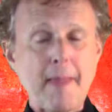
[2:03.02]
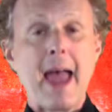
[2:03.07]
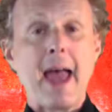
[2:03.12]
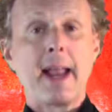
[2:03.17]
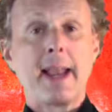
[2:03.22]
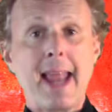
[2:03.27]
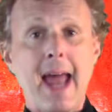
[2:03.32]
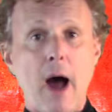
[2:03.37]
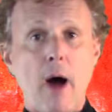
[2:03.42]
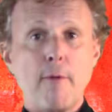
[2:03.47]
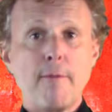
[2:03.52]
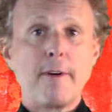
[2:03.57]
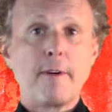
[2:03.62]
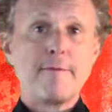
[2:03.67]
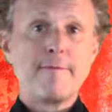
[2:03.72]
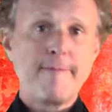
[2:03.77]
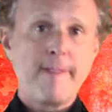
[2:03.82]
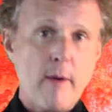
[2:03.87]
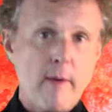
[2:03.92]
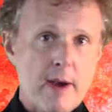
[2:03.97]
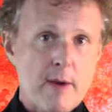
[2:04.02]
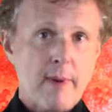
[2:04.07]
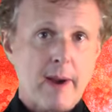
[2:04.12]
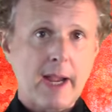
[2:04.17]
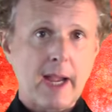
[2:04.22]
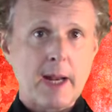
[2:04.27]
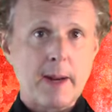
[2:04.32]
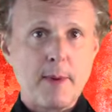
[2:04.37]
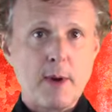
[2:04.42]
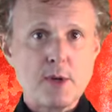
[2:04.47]
Now, for very
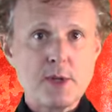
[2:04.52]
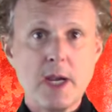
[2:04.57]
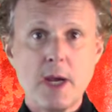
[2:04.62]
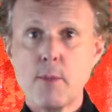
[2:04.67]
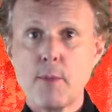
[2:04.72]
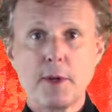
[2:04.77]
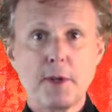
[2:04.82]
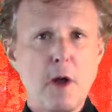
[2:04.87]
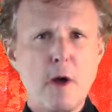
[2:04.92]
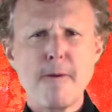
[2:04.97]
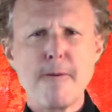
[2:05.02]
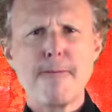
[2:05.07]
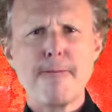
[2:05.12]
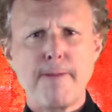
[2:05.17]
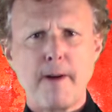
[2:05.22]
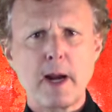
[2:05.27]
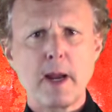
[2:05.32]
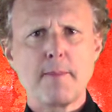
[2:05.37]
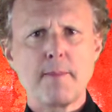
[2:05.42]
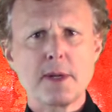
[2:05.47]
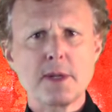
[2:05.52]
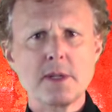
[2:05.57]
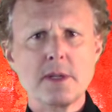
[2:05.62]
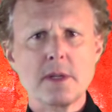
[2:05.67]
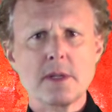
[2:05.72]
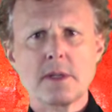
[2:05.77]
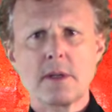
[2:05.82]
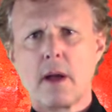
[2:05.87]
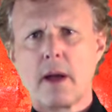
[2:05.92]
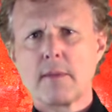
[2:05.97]
regular music, with no funny
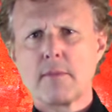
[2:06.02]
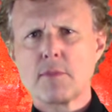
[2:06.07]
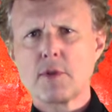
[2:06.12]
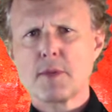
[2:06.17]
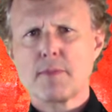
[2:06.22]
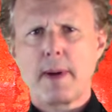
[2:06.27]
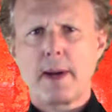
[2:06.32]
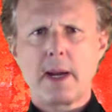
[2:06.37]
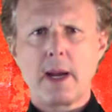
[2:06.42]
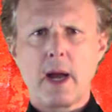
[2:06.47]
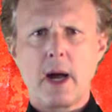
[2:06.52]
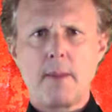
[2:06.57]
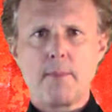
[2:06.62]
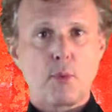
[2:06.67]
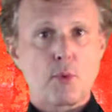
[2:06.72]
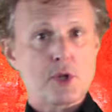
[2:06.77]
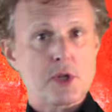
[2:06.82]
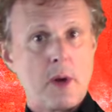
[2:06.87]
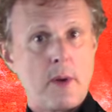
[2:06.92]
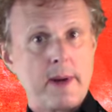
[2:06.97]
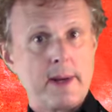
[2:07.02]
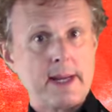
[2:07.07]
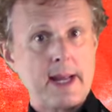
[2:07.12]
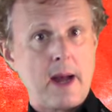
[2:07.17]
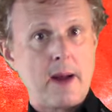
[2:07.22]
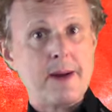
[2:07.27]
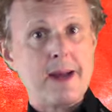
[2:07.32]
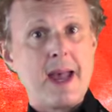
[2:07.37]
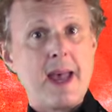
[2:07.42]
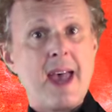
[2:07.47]
business like speeding up or slowing
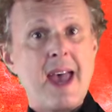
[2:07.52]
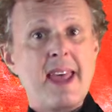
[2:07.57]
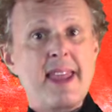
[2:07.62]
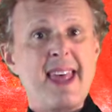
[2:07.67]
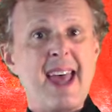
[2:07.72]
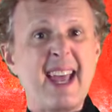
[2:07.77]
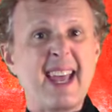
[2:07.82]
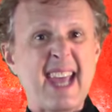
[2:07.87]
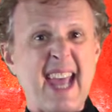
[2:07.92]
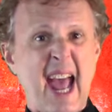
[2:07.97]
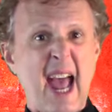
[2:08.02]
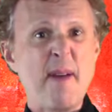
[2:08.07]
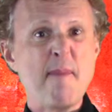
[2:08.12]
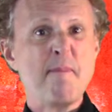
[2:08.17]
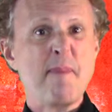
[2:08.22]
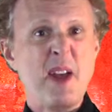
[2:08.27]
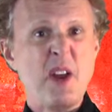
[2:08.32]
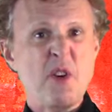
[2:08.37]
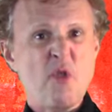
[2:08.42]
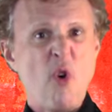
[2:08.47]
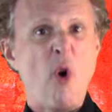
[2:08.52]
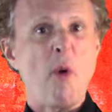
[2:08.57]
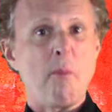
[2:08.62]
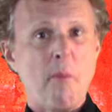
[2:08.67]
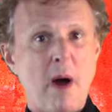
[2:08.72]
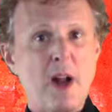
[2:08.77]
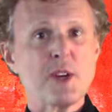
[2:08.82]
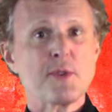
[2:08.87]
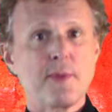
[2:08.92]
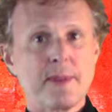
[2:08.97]
down, there can be not
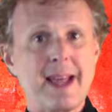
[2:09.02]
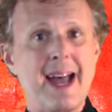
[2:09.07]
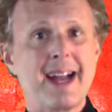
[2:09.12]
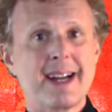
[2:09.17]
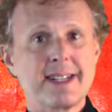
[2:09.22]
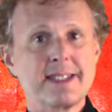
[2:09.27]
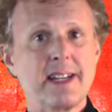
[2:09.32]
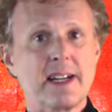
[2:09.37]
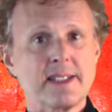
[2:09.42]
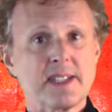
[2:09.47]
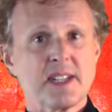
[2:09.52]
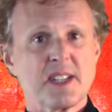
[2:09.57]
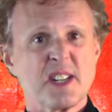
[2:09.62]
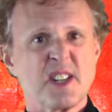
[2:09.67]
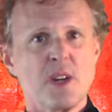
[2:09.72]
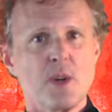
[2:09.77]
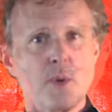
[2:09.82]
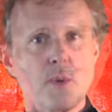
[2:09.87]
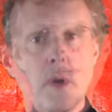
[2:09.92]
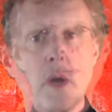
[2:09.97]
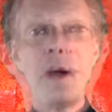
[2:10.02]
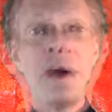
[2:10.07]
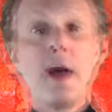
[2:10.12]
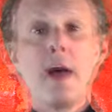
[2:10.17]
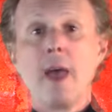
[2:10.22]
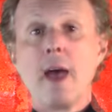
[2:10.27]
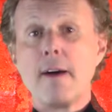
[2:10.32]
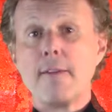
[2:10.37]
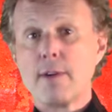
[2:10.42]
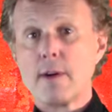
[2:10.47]
much for that conductor to do.
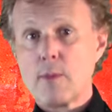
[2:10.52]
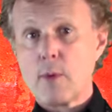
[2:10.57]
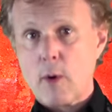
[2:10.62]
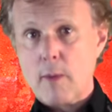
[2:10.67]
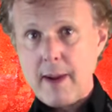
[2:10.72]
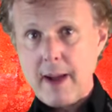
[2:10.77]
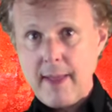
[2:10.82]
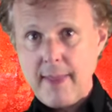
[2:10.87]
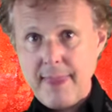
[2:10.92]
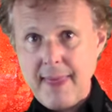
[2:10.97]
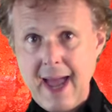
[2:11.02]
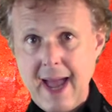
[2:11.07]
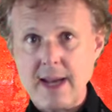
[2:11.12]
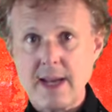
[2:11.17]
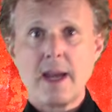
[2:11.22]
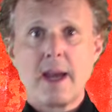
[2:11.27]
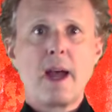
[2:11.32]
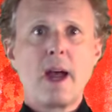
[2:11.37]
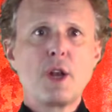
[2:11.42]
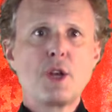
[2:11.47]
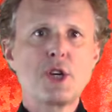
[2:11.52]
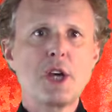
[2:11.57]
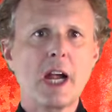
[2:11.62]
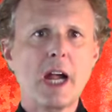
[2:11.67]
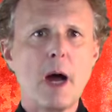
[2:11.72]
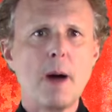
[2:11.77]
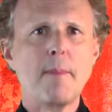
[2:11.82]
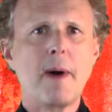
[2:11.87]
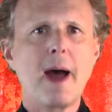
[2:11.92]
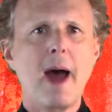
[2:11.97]
And for more about that, check
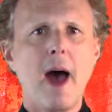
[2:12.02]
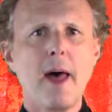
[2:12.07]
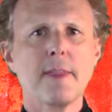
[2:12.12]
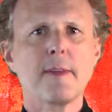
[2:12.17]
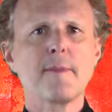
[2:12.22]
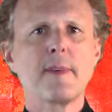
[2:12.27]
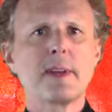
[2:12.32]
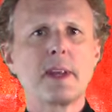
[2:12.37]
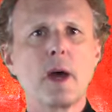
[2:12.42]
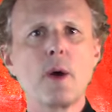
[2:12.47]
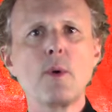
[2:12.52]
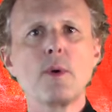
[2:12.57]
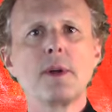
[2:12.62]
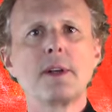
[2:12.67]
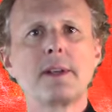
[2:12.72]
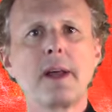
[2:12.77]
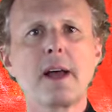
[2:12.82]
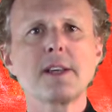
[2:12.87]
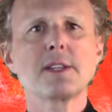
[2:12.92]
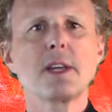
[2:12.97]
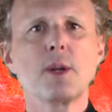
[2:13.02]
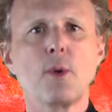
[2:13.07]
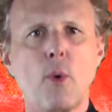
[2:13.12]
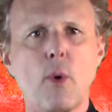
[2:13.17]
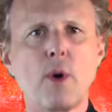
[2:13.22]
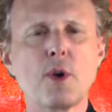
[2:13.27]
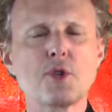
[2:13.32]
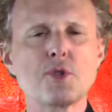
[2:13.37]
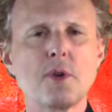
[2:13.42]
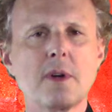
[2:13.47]
out my other video, Does an
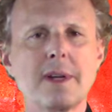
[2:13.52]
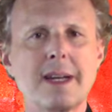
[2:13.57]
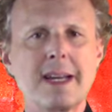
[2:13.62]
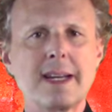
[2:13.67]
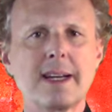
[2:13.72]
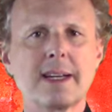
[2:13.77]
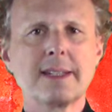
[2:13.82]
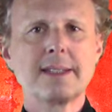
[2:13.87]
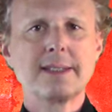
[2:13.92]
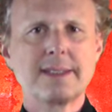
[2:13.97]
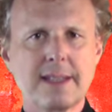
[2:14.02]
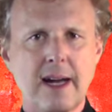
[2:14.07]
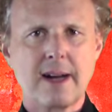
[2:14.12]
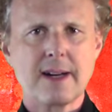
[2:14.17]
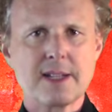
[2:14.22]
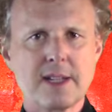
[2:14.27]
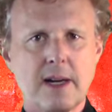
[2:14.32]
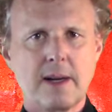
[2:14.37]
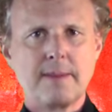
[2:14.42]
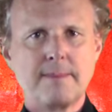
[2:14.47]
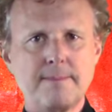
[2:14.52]
Orchestra Need a Conductor?